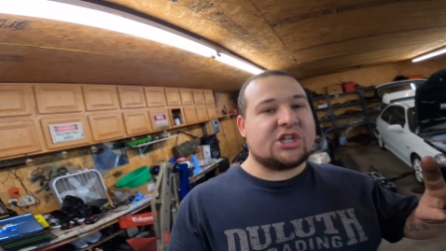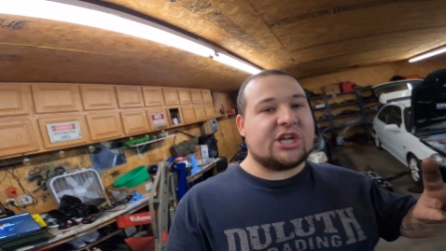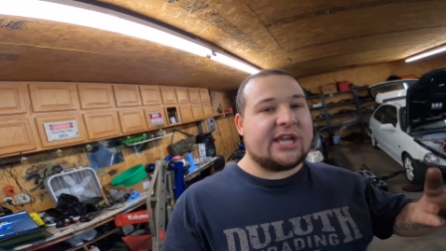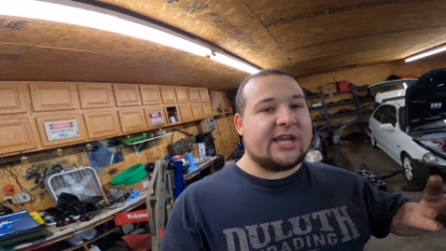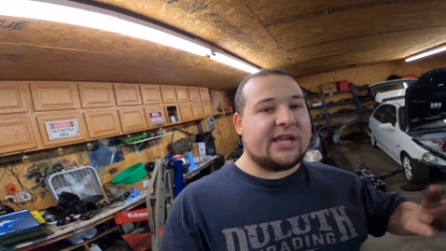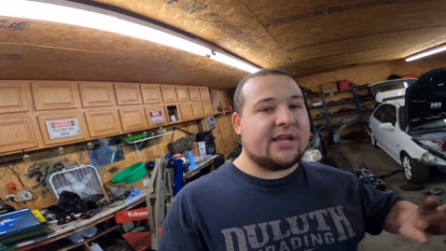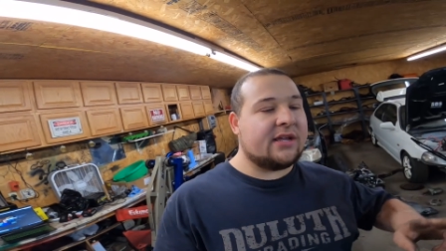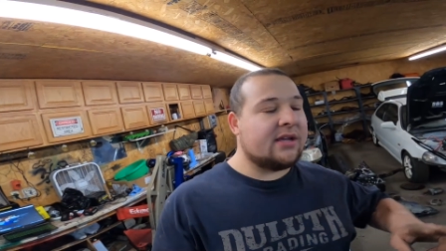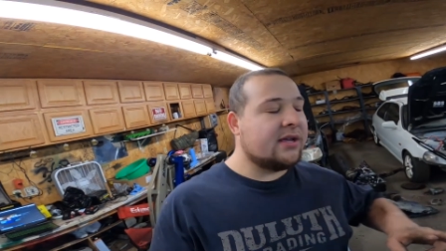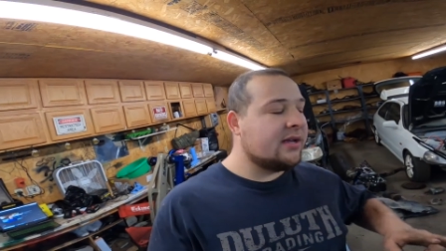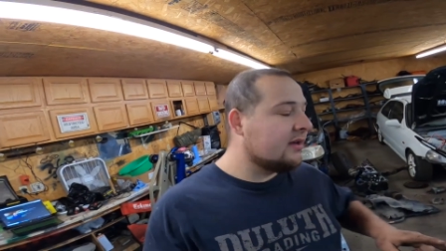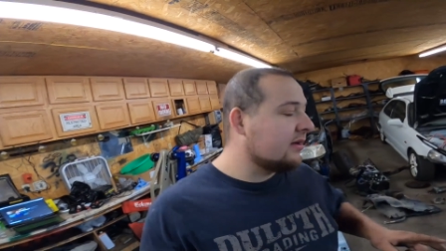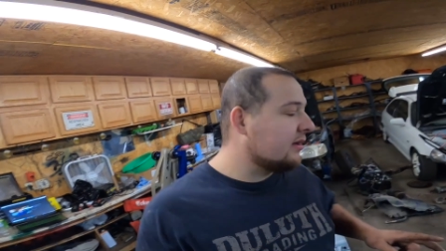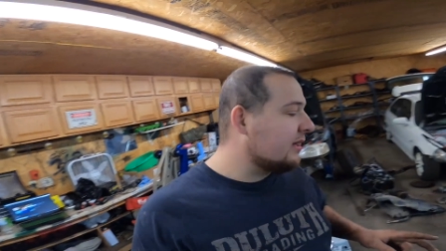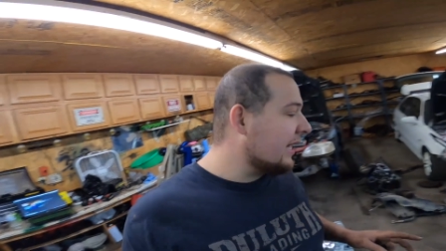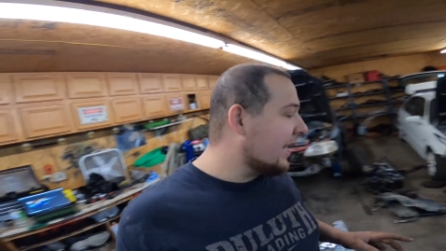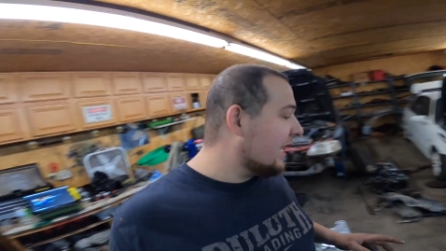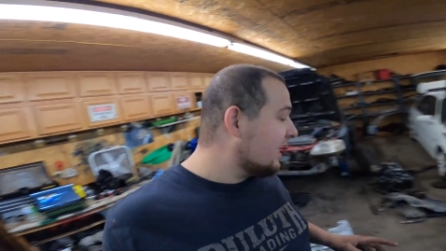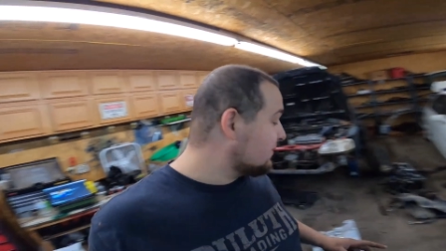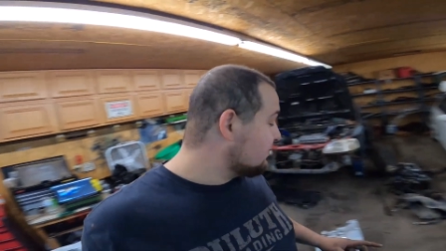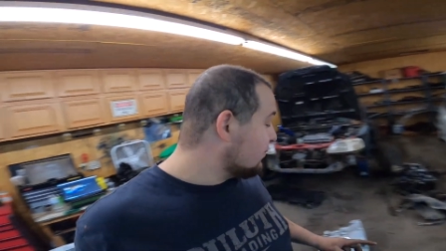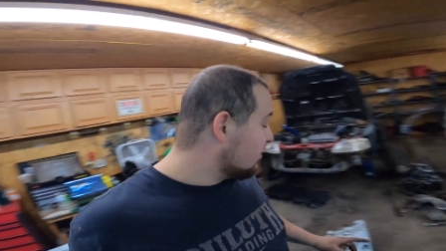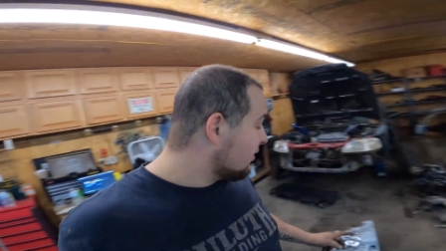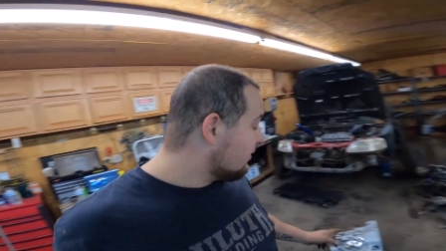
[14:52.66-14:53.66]
J
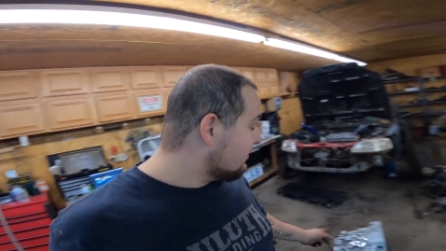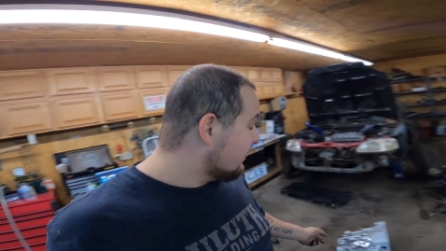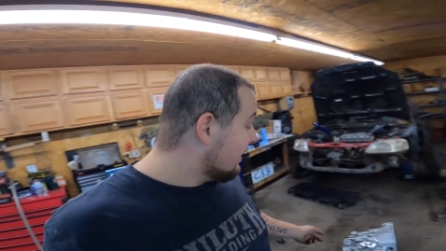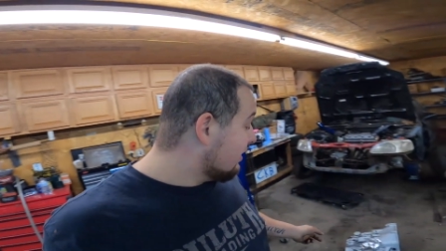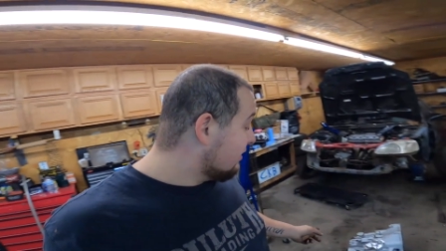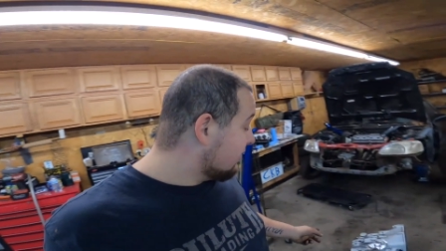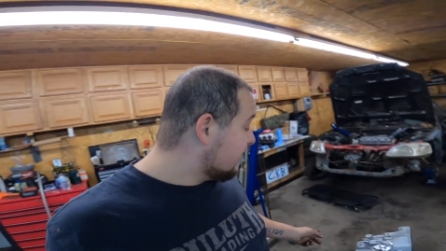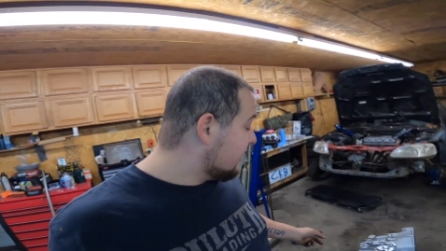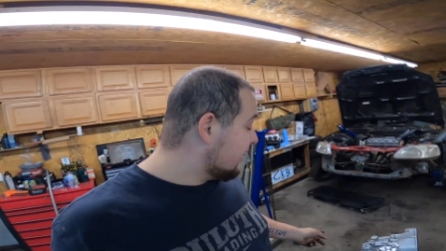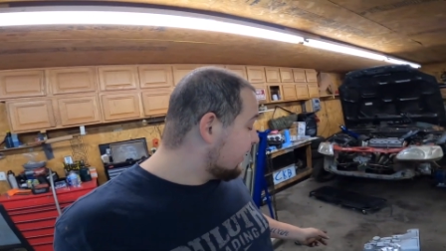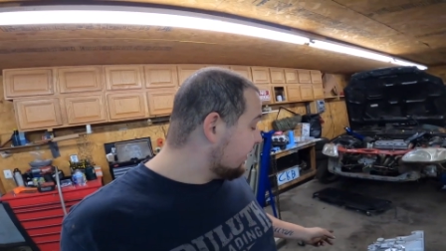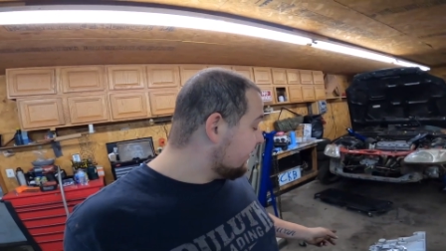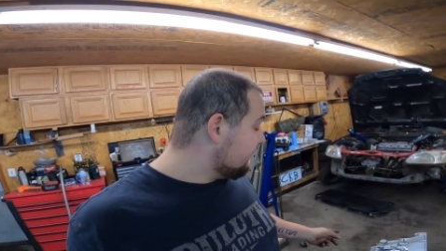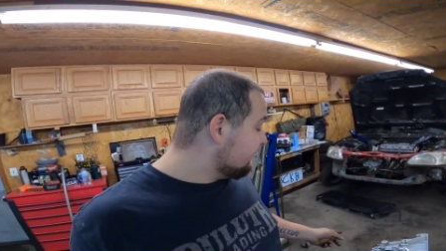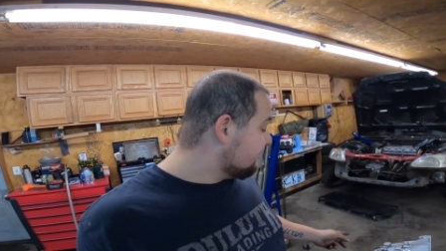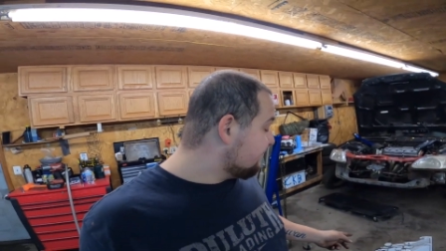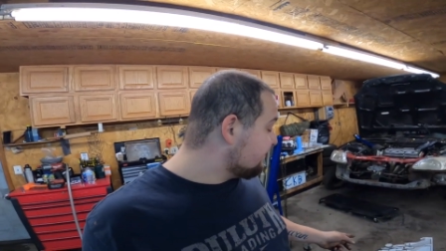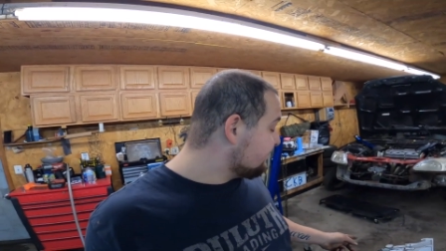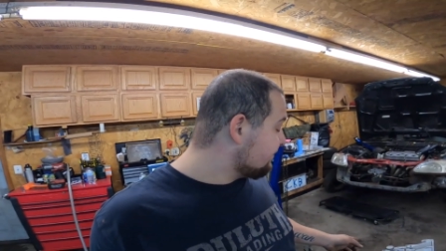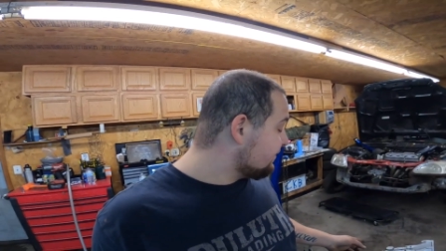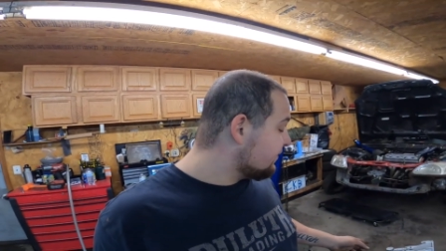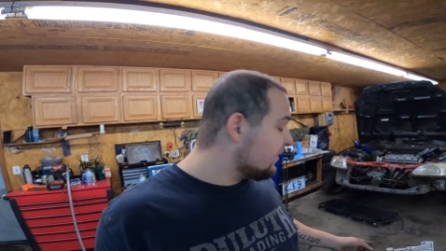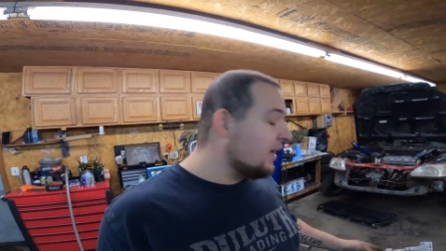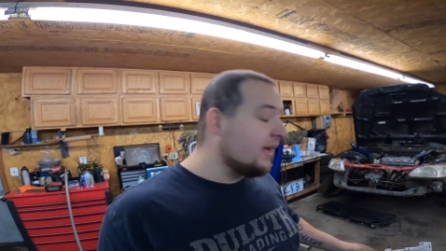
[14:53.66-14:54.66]
Hasport mount kit,
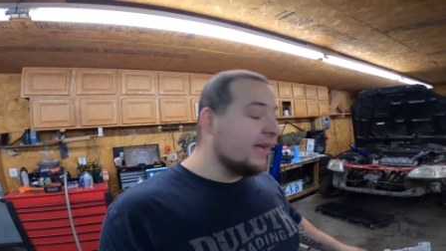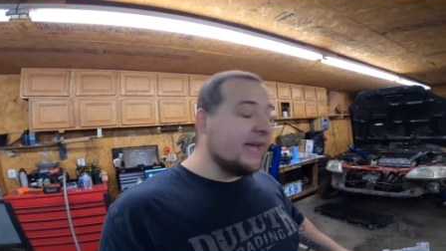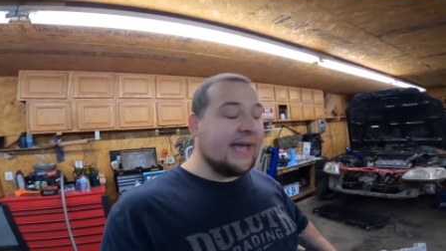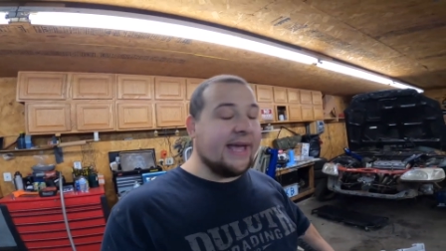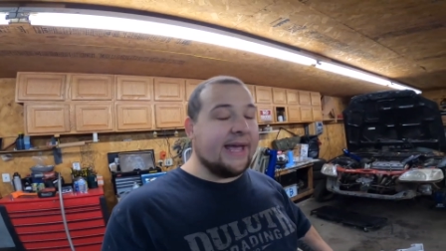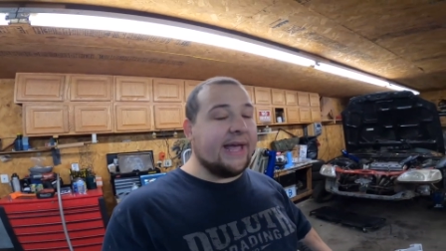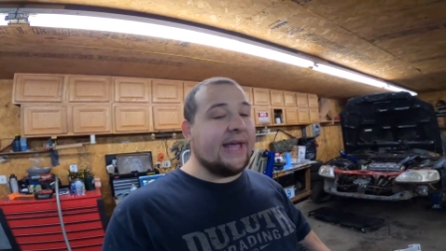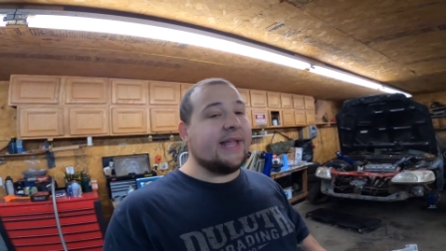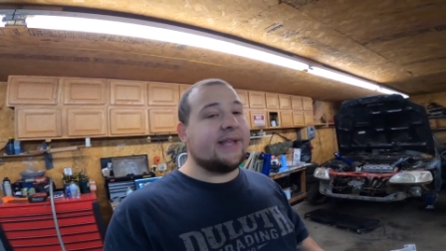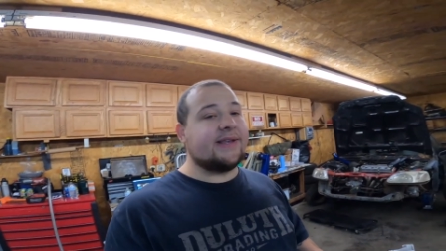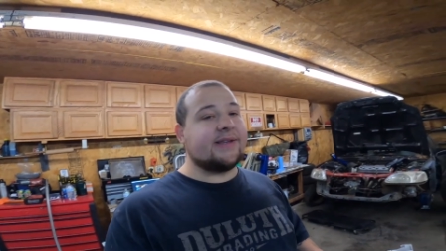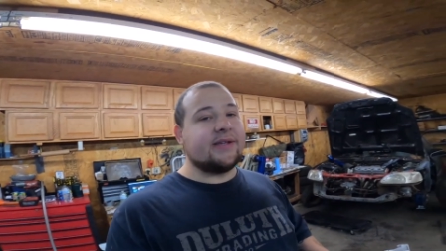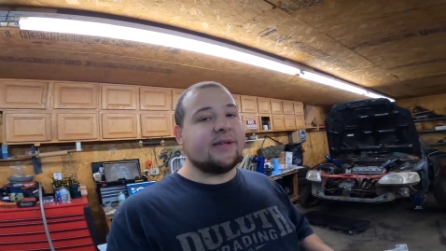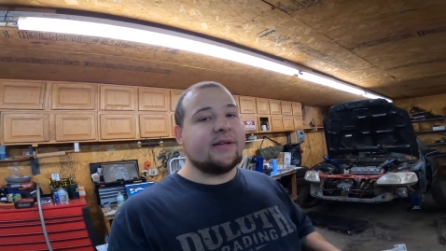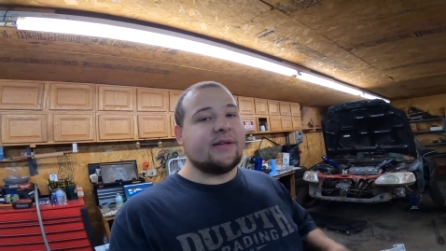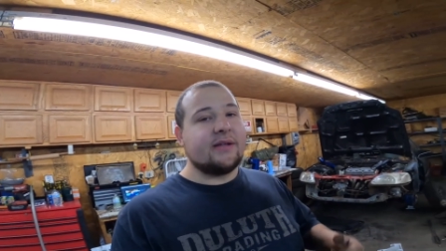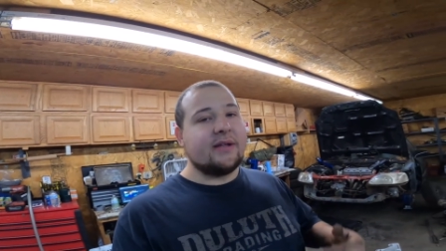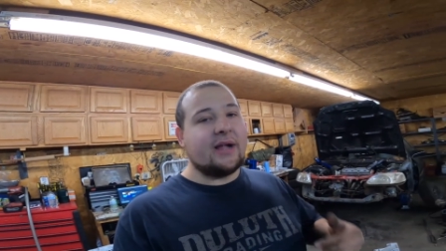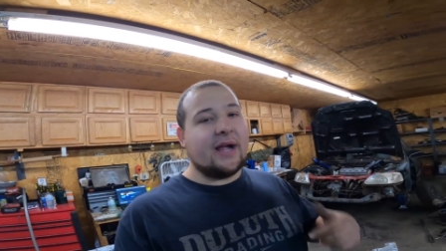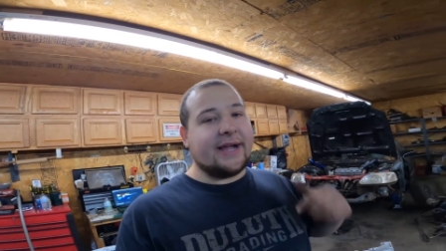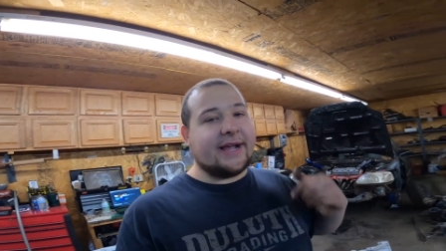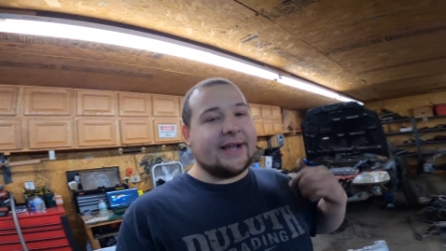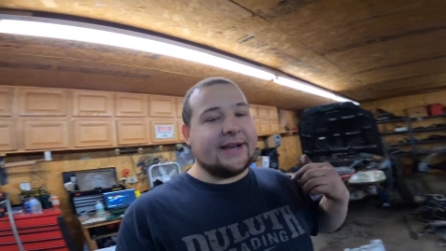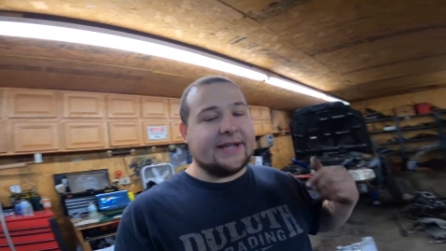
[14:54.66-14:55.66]
and
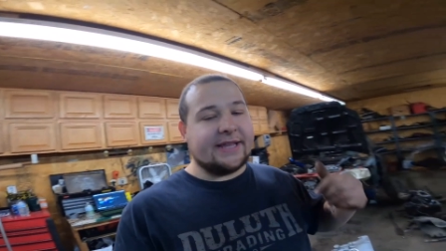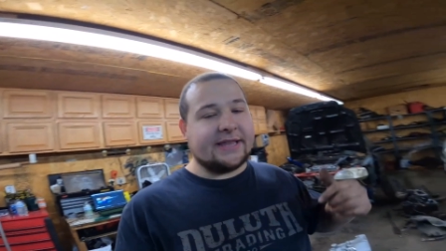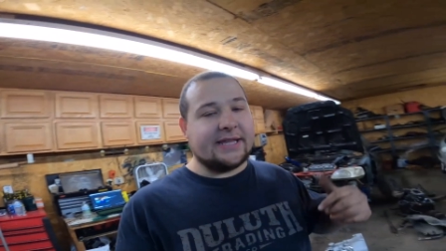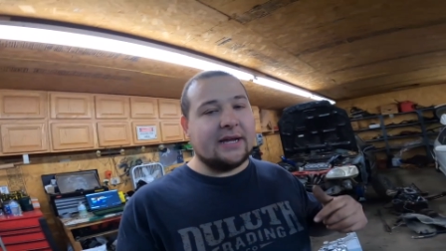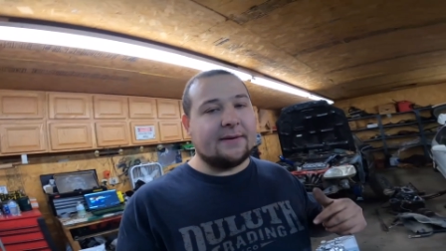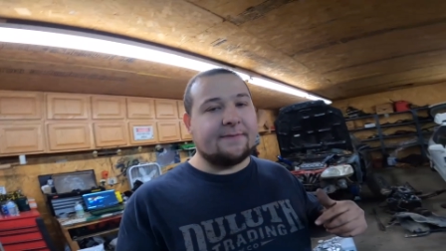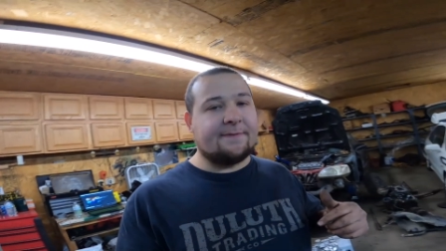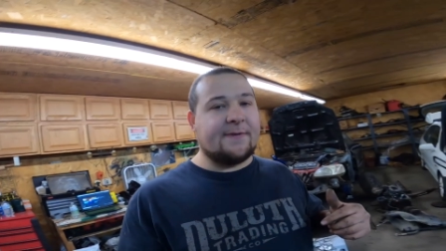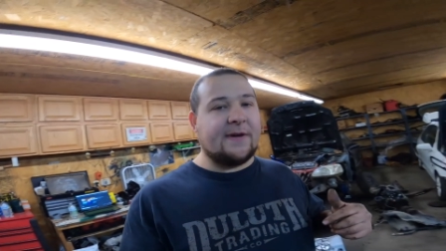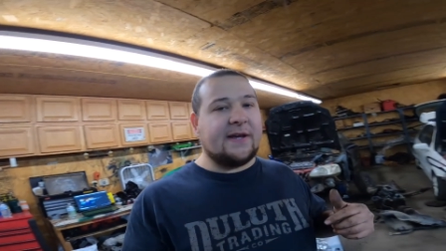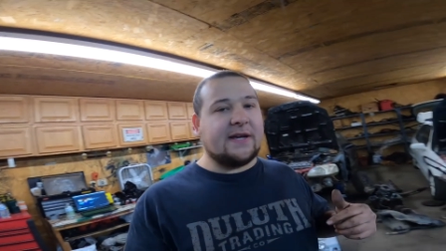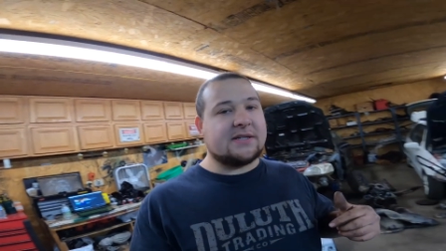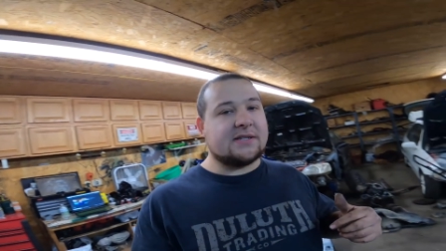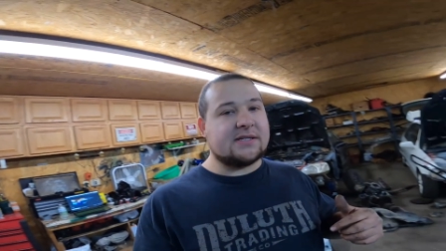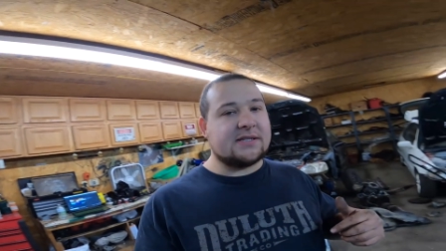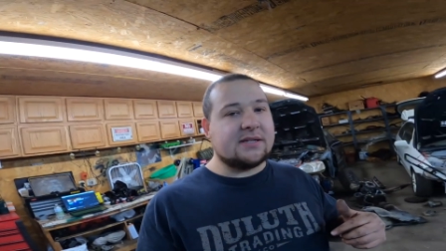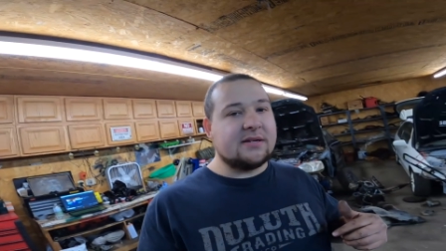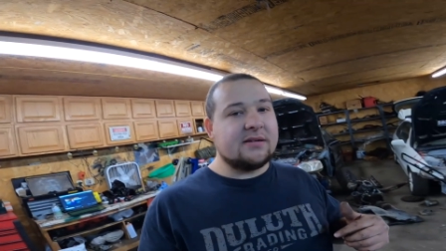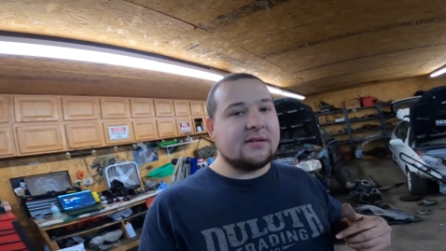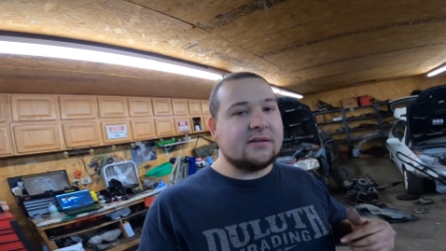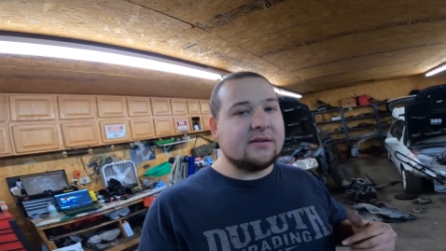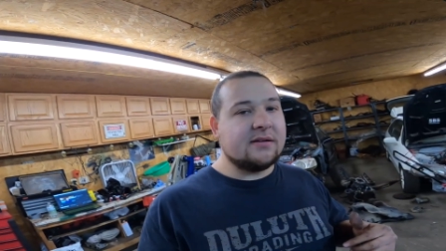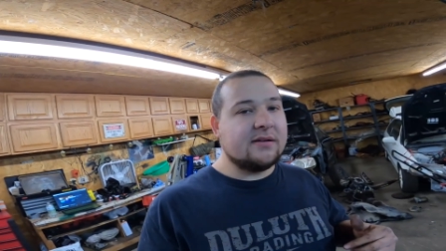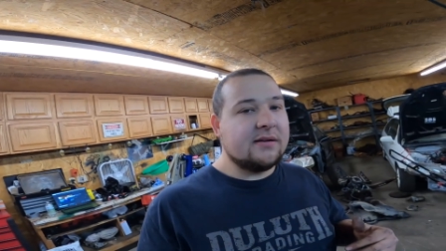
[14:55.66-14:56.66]
I gotta get that fixed.